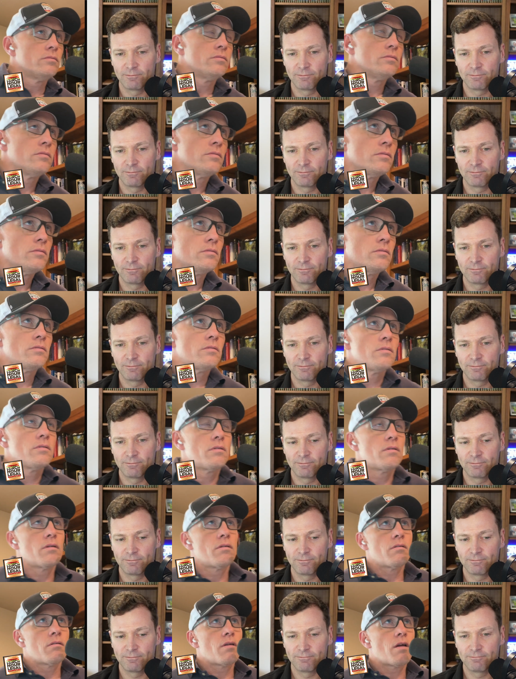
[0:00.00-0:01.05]

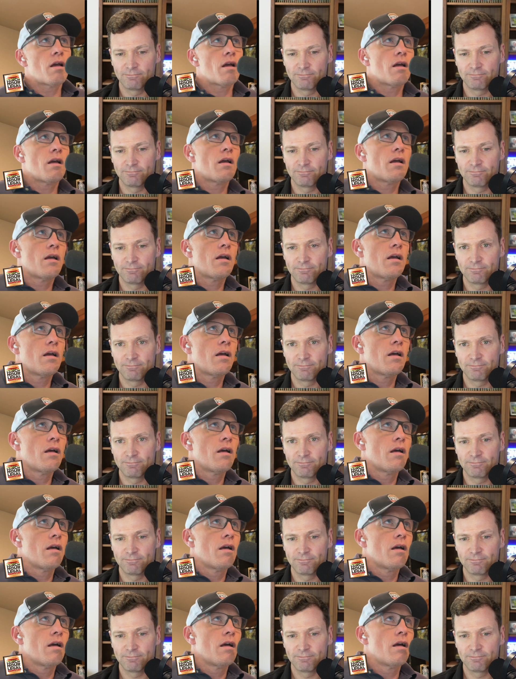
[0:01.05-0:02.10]

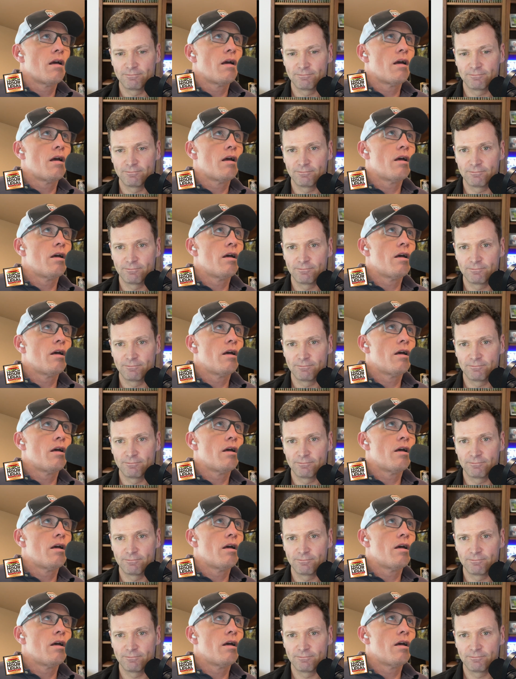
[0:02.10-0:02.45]
Nothing is said.